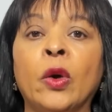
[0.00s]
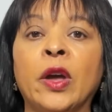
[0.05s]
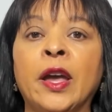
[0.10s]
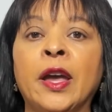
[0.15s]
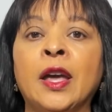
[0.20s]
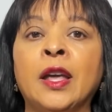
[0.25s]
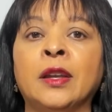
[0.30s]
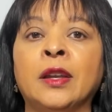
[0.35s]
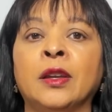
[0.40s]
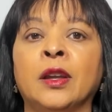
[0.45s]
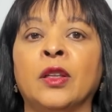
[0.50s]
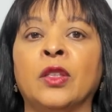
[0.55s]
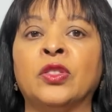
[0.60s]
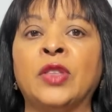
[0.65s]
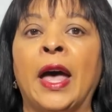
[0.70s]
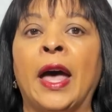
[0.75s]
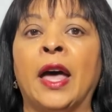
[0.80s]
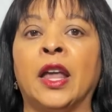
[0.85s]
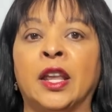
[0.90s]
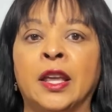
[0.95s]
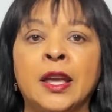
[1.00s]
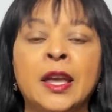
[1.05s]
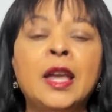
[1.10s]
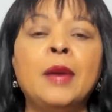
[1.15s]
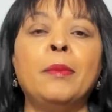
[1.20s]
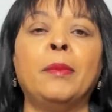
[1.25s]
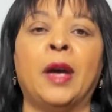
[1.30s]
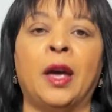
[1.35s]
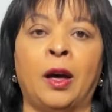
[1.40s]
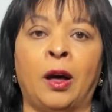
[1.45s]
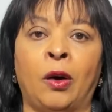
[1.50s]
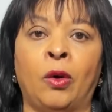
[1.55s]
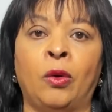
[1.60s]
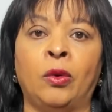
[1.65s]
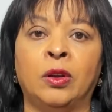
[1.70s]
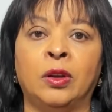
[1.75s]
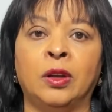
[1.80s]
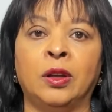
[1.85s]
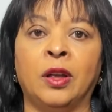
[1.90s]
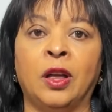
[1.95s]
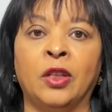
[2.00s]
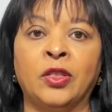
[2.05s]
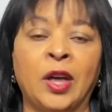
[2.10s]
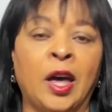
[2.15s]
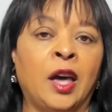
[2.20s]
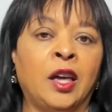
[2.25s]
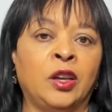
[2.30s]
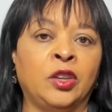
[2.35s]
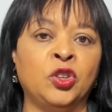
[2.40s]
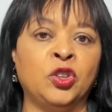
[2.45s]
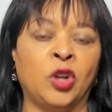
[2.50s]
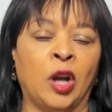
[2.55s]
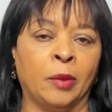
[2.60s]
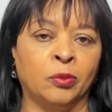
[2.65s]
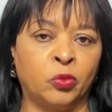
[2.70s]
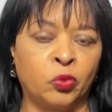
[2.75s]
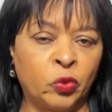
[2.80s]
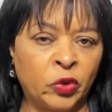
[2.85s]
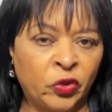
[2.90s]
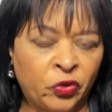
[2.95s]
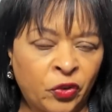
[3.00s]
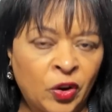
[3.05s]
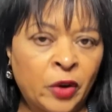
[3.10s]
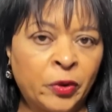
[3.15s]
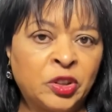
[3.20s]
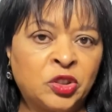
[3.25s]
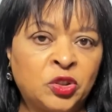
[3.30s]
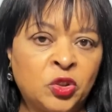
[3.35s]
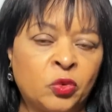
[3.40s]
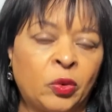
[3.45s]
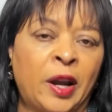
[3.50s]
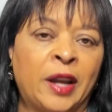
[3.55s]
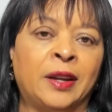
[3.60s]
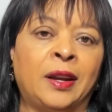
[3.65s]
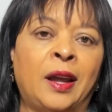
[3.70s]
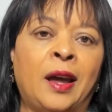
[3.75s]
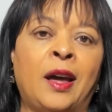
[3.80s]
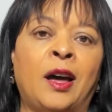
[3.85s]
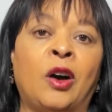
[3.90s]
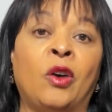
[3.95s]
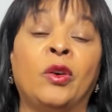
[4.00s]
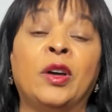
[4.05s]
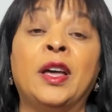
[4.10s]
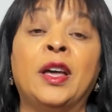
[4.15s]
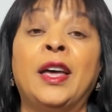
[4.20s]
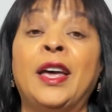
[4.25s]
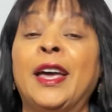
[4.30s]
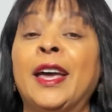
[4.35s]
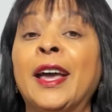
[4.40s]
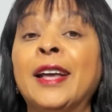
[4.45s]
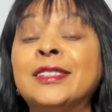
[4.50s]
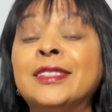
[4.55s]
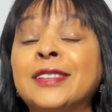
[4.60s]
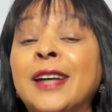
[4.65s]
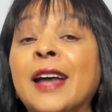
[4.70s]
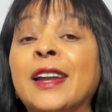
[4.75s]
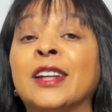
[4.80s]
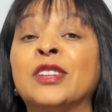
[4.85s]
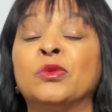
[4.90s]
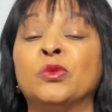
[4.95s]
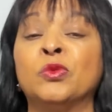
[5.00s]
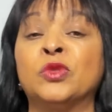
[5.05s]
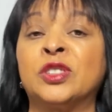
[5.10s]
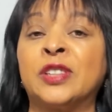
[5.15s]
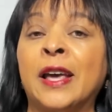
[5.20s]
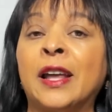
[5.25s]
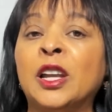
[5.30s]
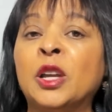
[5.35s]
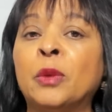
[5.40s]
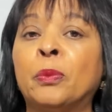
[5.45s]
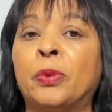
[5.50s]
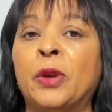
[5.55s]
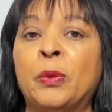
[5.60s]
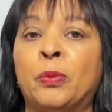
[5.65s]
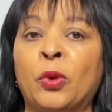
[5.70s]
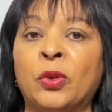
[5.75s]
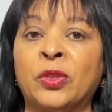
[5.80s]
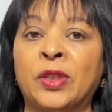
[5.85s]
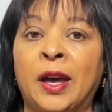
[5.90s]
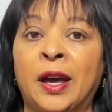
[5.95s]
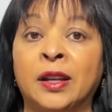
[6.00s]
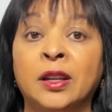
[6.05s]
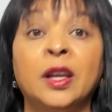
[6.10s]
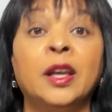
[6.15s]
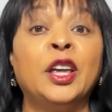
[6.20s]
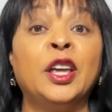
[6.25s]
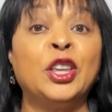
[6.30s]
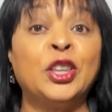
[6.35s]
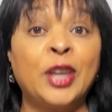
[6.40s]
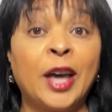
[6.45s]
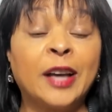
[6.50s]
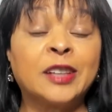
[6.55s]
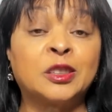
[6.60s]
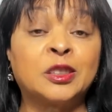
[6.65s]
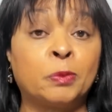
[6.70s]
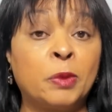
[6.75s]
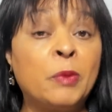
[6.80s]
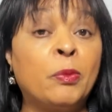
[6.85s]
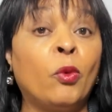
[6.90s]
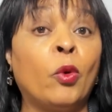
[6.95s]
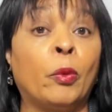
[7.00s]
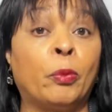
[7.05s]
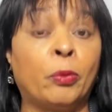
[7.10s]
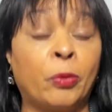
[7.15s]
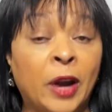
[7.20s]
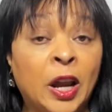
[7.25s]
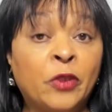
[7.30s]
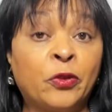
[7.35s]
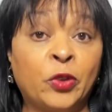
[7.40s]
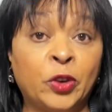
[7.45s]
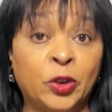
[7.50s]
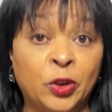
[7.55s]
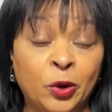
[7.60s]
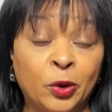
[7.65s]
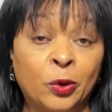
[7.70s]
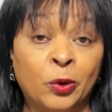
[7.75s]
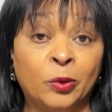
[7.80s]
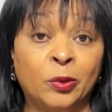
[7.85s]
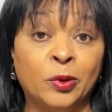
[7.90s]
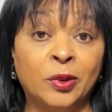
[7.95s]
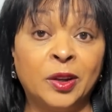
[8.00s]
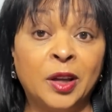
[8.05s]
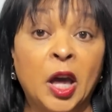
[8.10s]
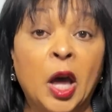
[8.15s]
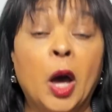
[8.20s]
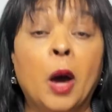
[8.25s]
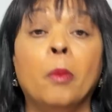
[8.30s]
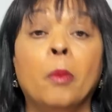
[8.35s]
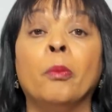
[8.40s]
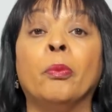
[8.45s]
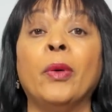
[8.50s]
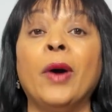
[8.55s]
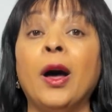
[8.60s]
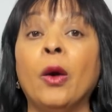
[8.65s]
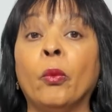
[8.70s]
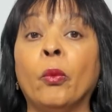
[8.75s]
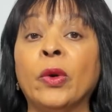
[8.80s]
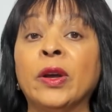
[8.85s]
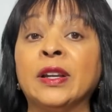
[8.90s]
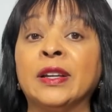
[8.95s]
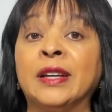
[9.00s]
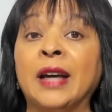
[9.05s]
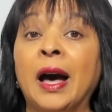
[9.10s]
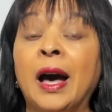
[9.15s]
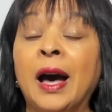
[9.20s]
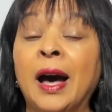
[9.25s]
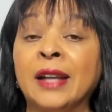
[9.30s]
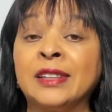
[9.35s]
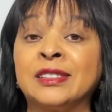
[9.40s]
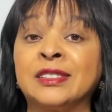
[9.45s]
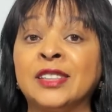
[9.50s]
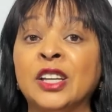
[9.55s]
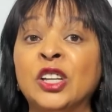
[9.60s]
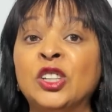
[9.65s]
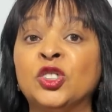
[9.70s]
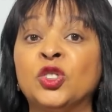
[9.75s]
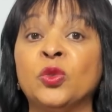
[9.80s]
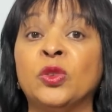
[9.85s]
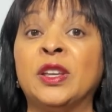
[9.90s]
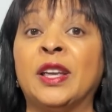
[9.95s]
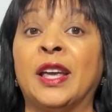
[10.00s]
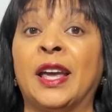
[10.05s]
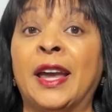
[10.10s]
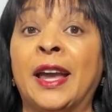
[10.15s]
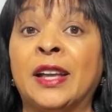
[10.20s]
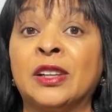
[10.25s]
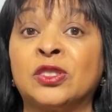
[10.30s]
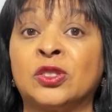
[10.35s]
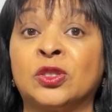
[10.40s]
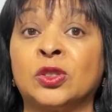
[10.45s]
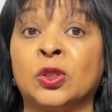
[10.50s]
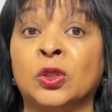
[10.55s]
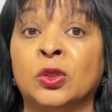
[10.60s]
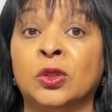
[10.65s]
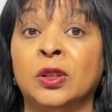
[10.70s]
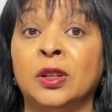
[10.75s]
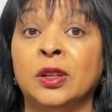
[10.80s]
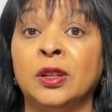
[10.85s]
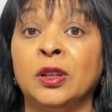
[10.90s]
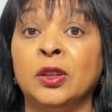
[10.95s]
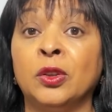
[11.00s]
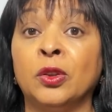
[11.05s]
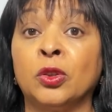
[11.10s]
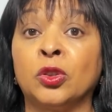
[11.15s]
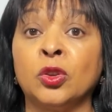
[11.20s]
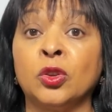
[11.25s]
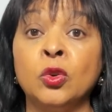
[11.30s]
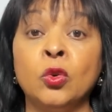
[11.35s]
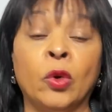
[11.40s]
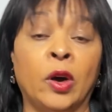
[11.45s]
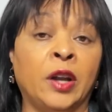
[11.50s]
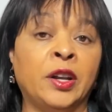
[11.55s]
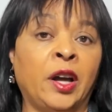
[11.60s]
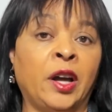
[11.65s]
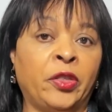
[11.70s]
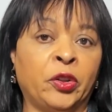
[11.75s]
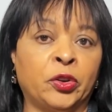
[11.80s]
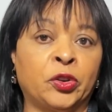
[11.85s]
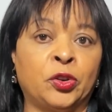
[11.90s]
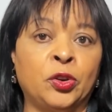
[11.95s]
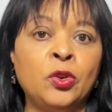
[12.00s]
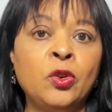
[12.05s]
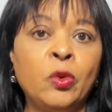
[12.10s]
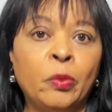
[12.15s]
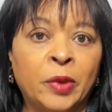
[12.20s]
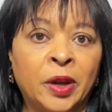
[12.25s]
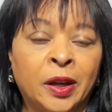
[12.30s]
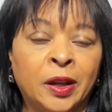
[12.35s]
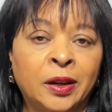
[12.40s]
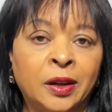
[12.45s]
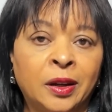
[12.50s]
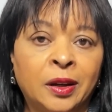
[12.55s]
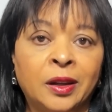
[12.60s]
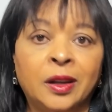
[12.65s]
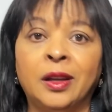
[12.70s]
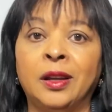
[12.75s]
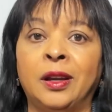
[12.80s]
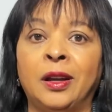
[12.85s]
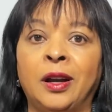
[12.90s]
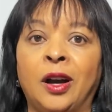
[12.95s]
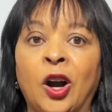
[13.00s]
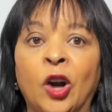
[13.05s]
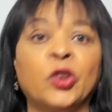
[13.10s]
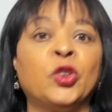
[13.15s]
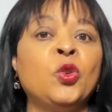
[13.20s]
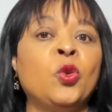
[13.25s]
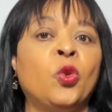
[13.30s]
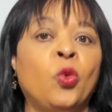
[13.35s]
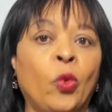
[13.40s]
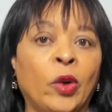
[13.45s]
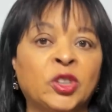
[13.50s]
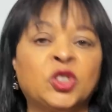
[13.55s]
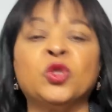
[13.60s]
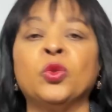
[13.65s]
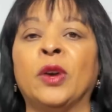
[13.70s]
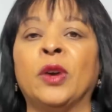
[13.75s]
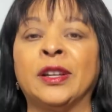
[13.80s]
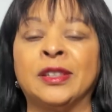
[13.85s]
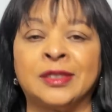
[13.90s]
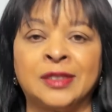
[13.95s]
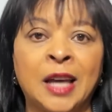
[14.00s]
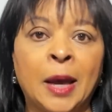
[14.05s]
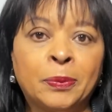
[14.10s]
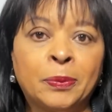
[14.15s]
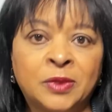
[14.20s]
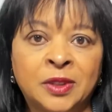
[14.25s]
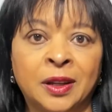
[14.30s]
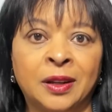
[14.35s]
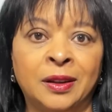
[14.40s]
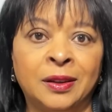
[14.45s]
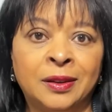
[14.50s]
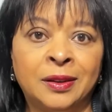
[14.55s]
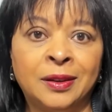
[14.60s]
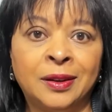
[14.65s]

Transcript: in that email that, I'm referring to right now, it's kind of telling people that, yes, people will pray for you. But when God sends you the answer through another human, are you going to accept it?